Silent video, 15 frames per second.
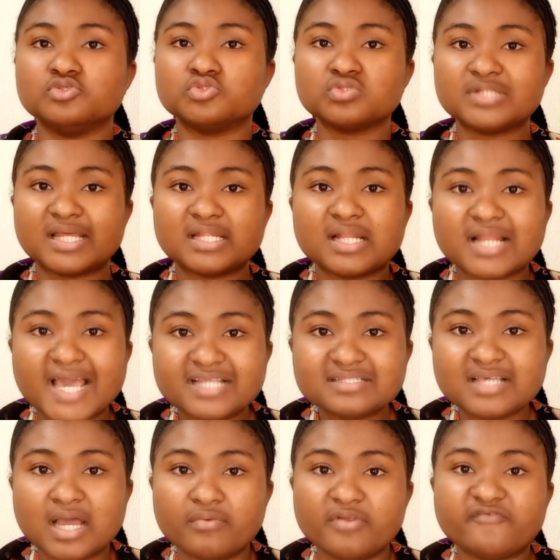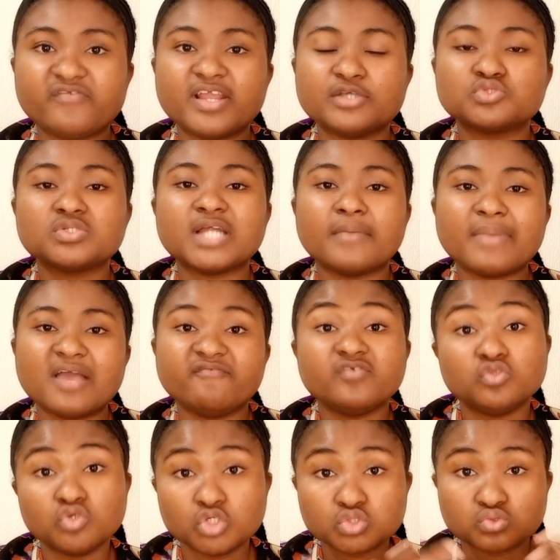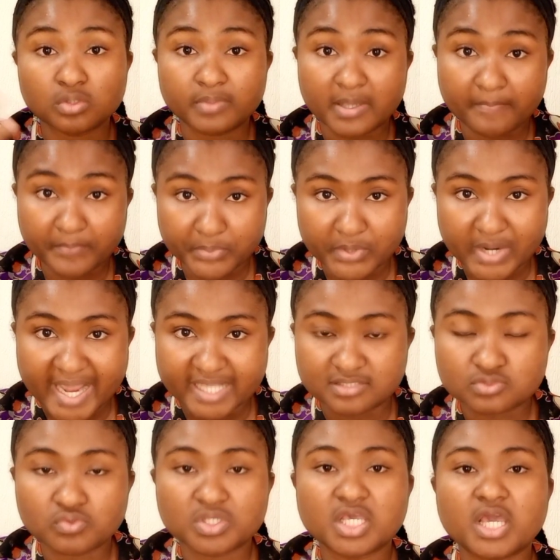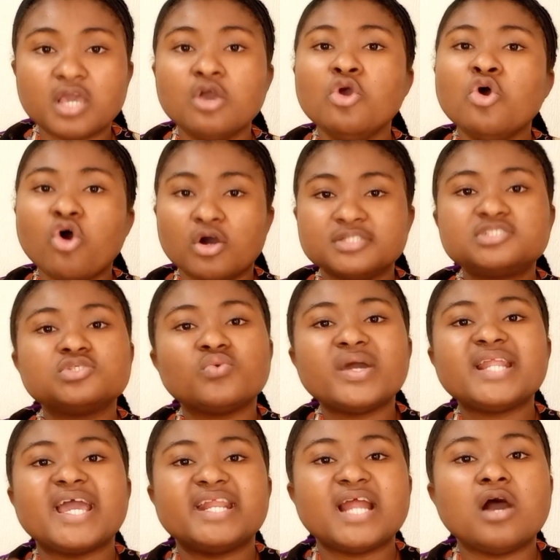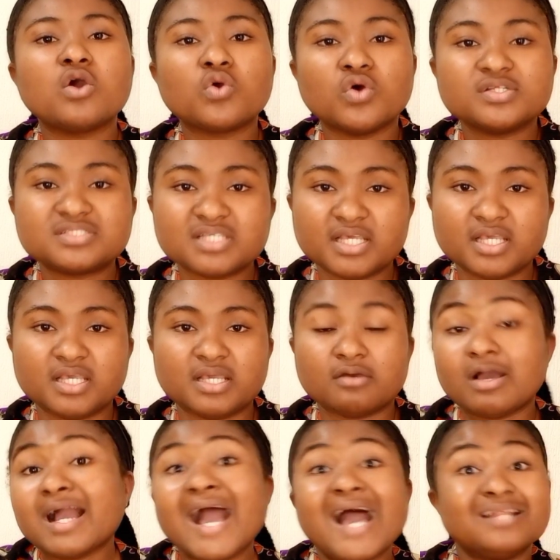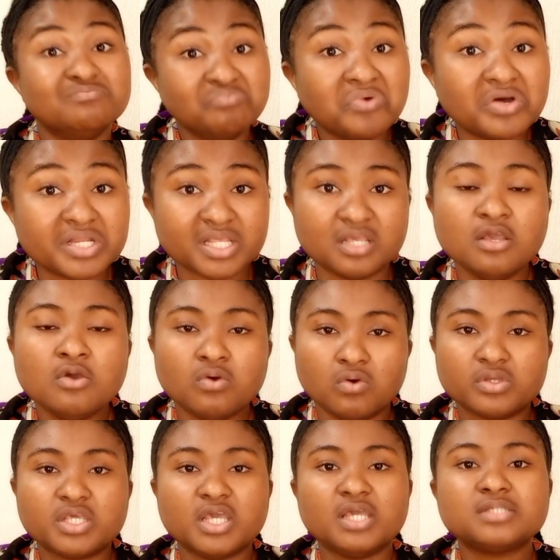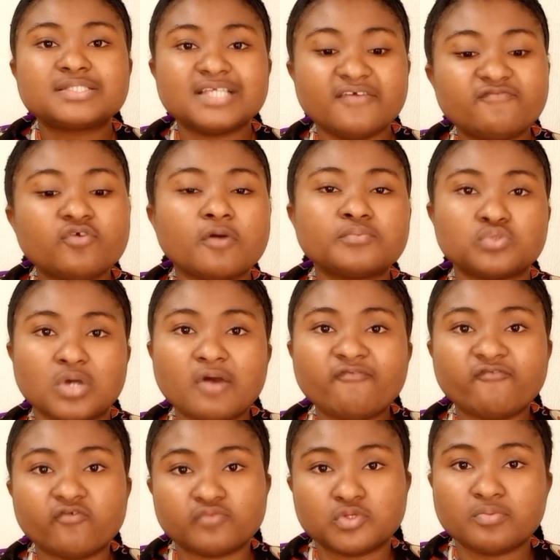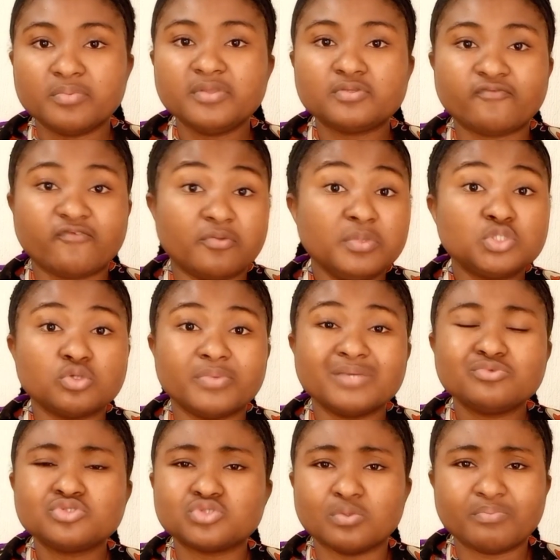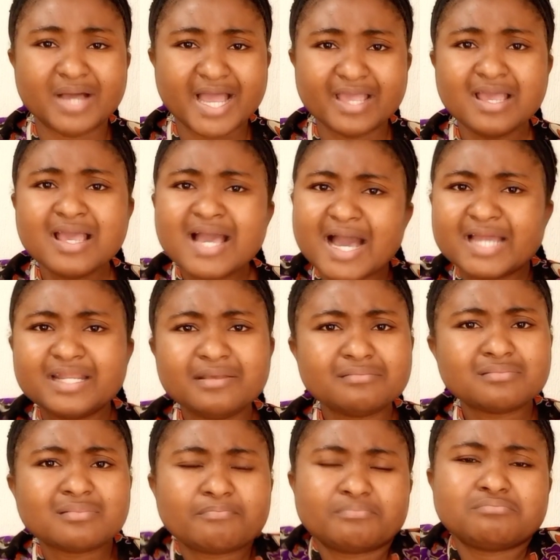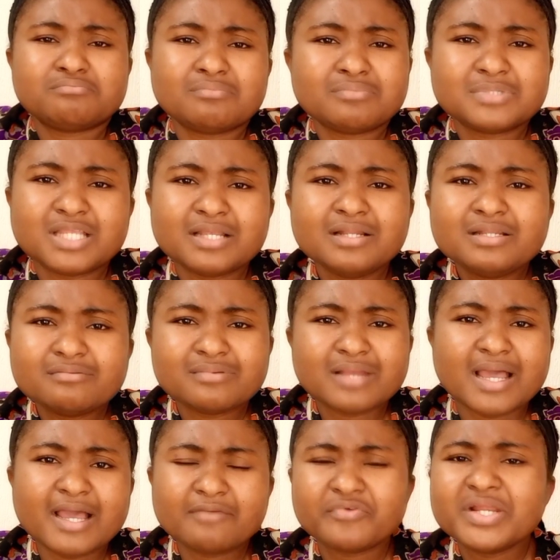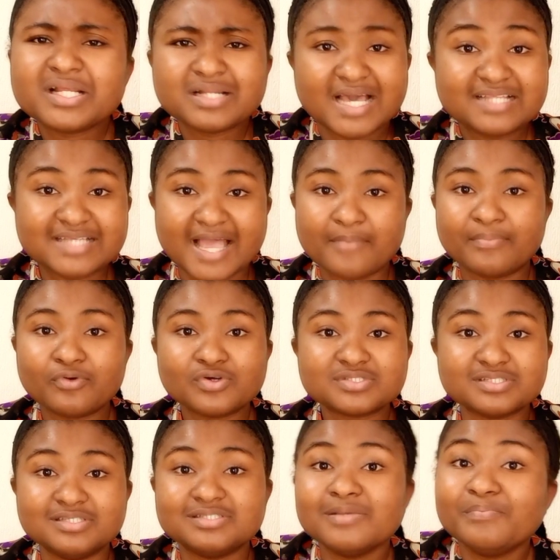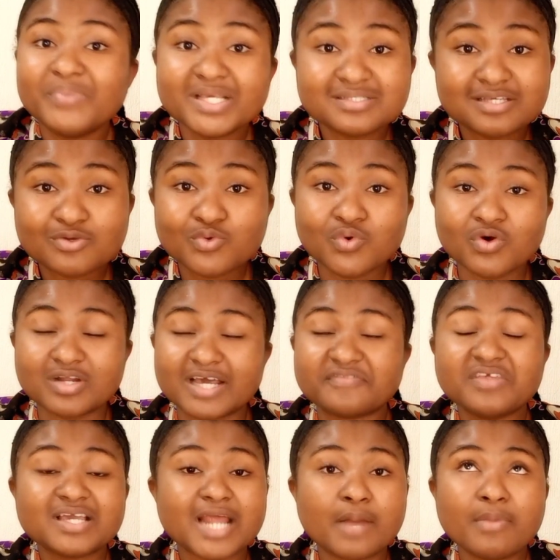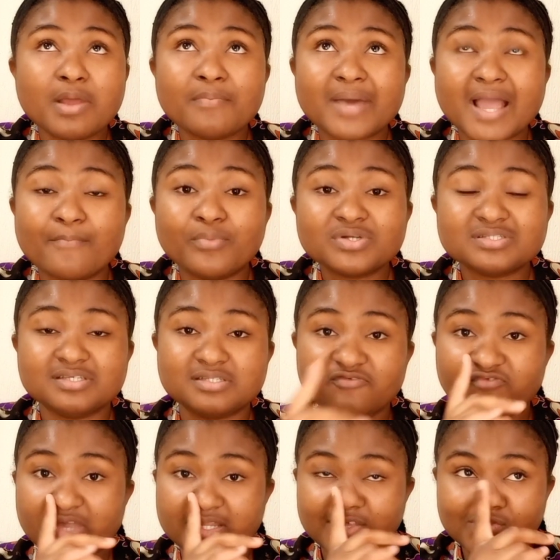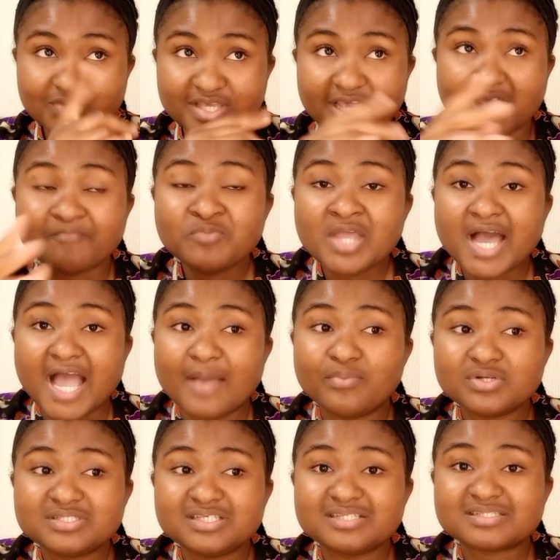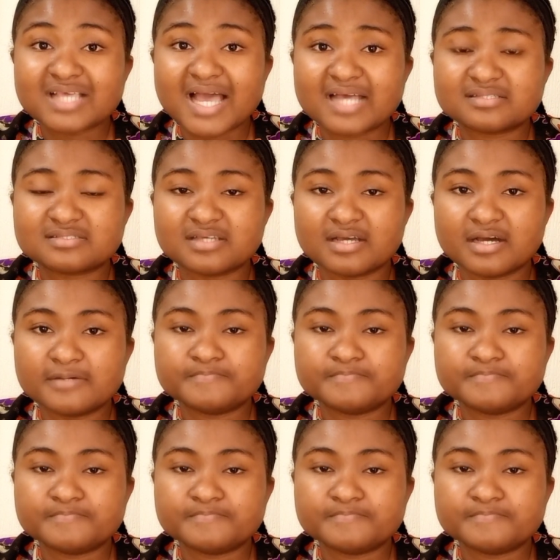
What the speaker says: it so that light can reflect, so that my videos will be bright, okay? Until when I now got a hard money, okay, saved up for me to be able to buy. And the ring light I bought is the basic one. I think I remember I bought it, if you're in the UK, I bought it at